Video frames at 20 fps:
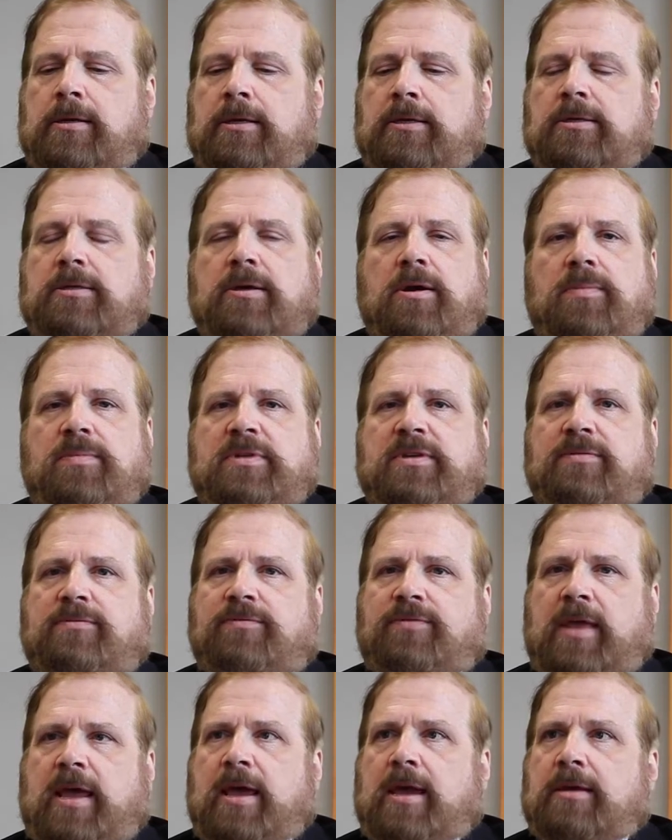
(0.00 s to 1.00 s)
In terms of
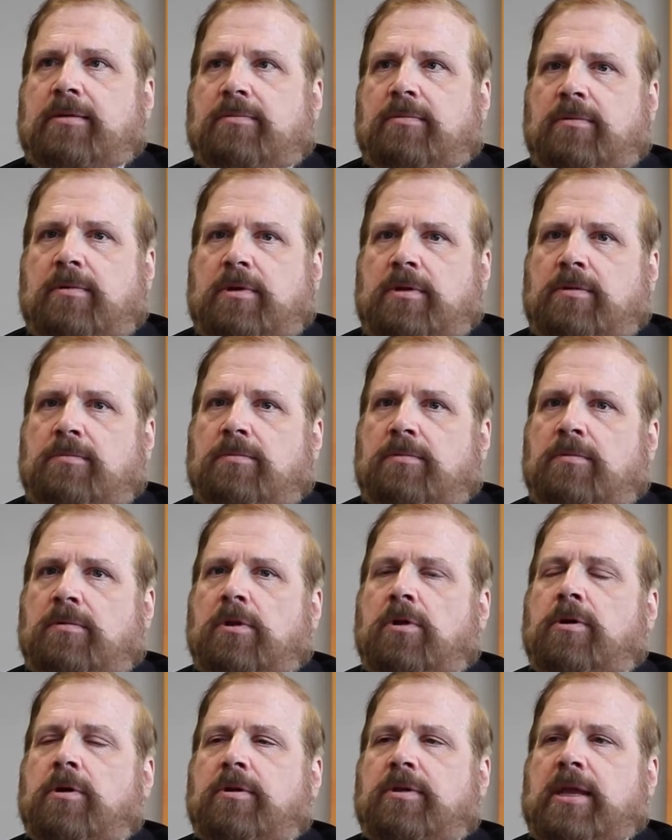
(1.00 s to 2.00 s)
that, you
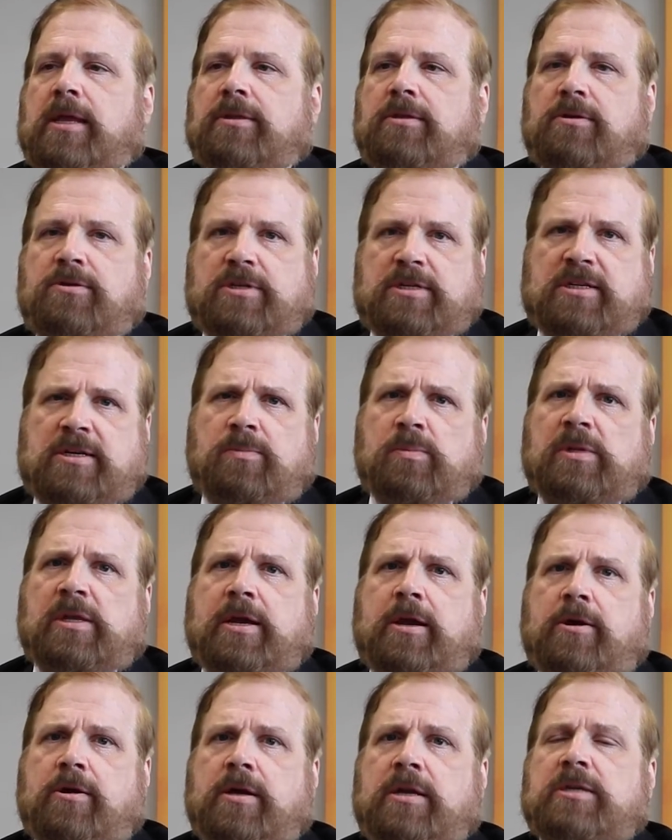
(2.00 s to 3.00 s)
learn that there's
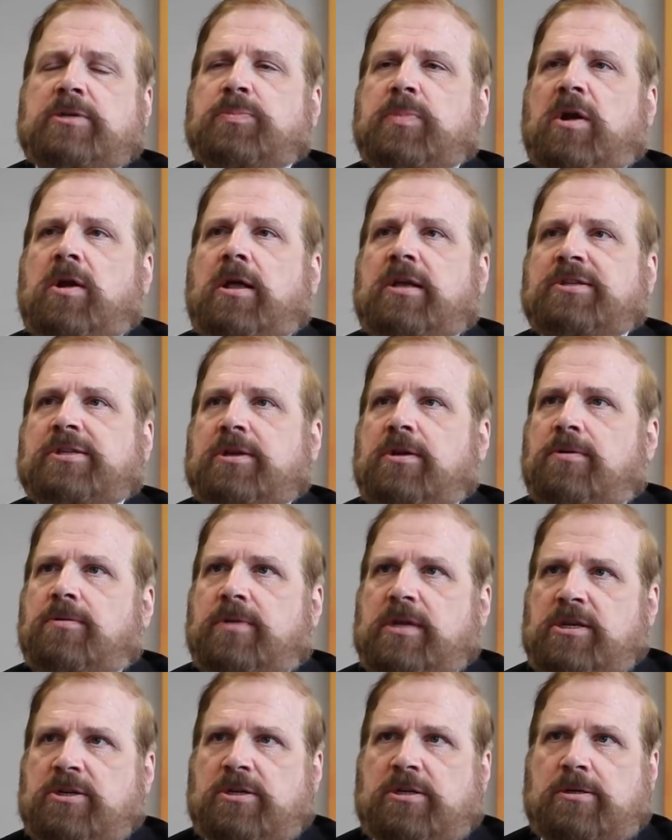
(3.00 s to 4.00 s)
similarities, but also
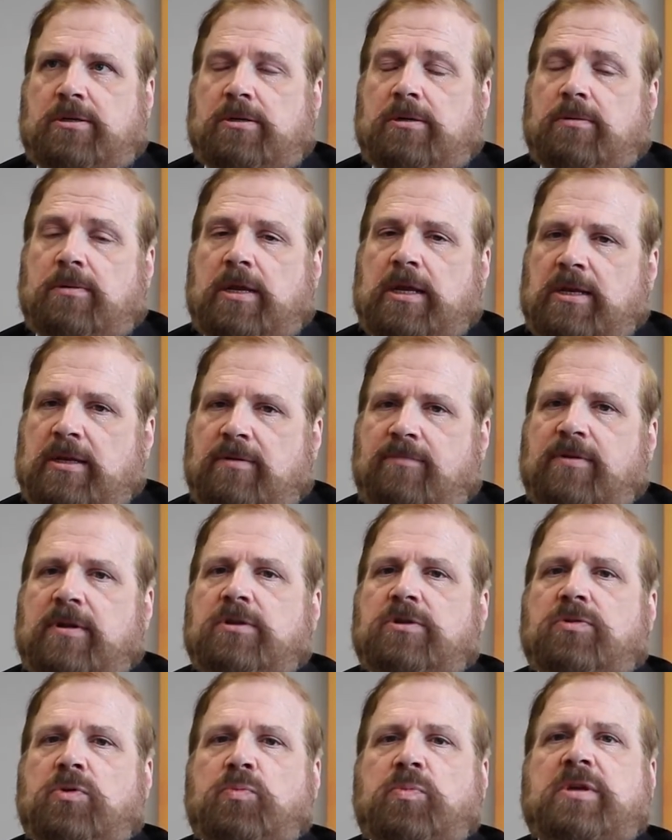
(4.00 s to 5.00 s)
each
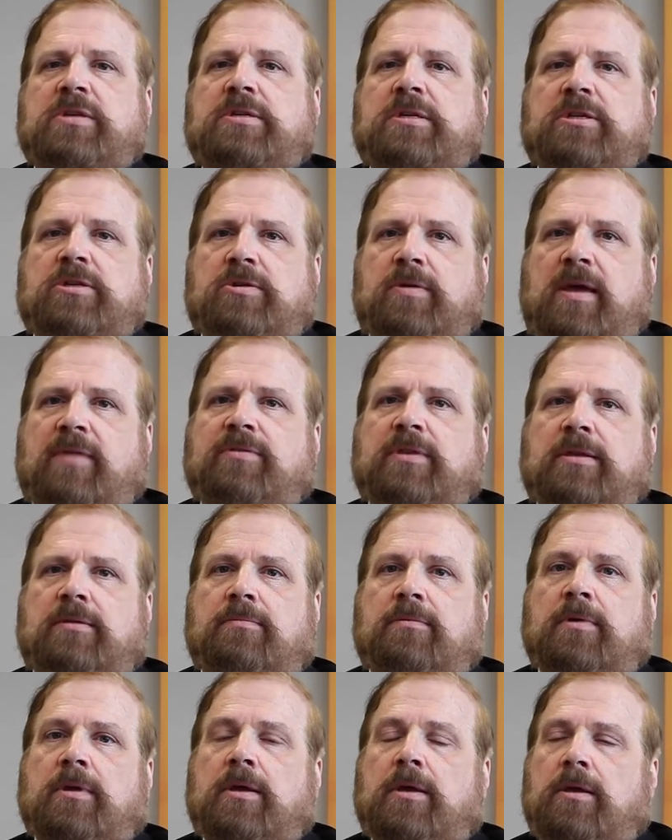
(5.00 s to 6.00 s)
individual business you have to
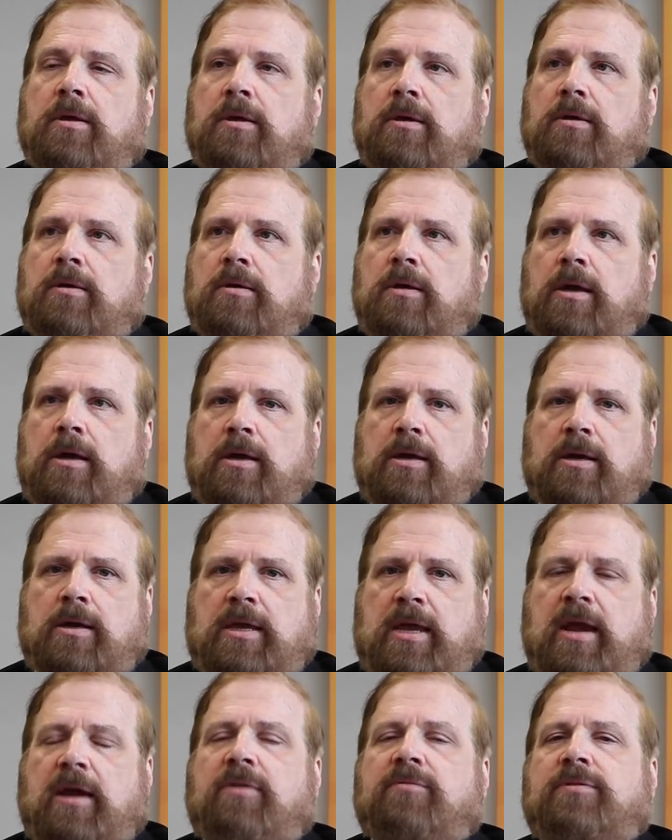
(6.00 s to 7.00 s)

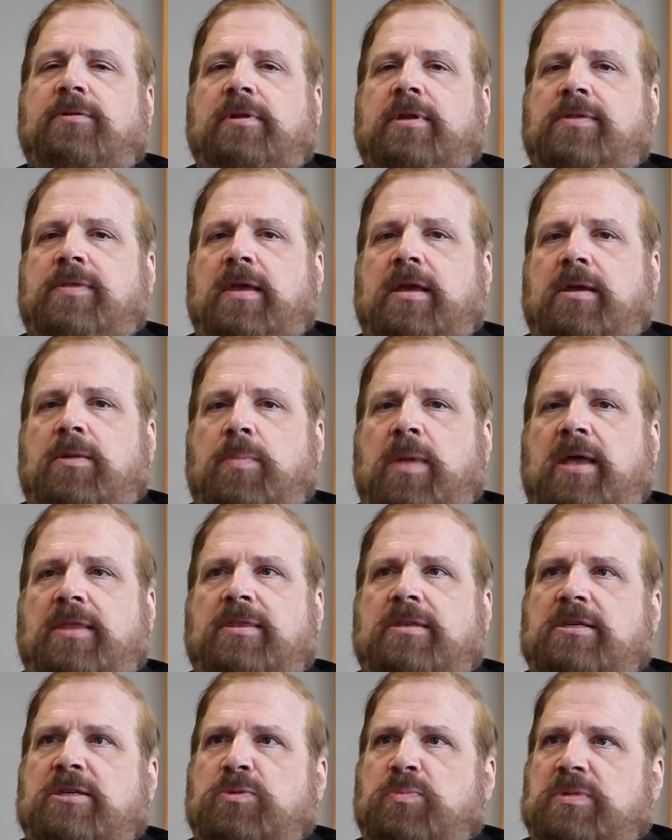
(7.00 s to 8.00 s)
carefully think about
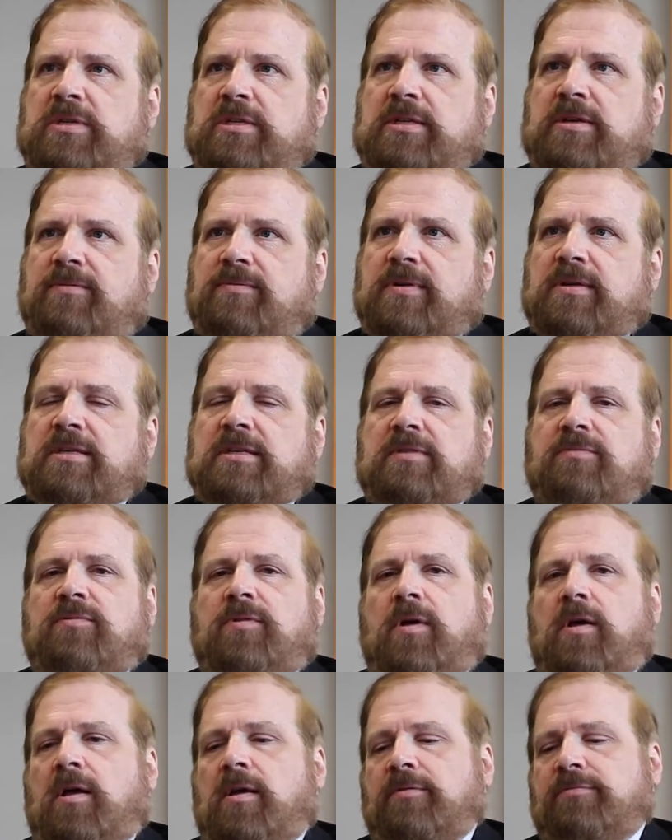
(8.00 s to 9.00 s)
the specifics
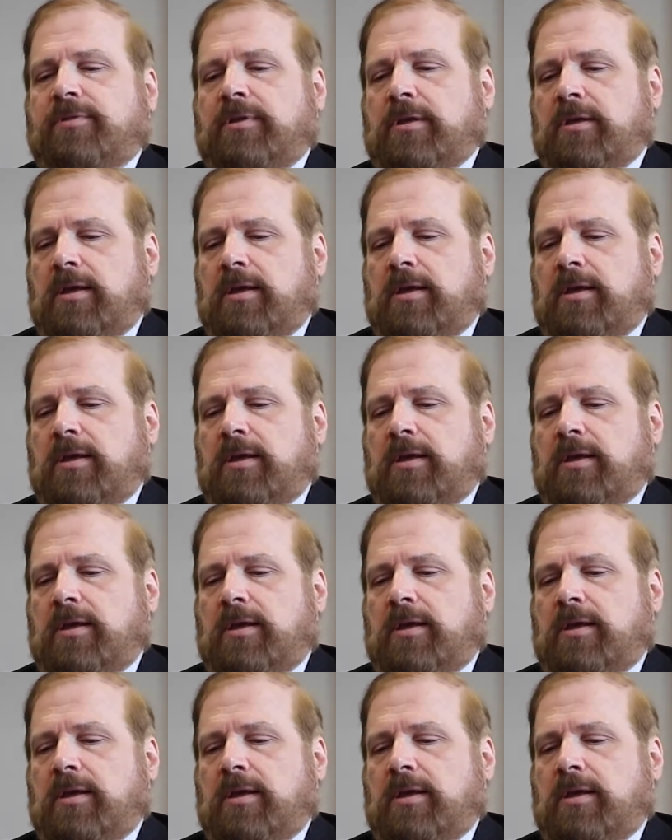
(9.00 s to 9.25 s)
involved.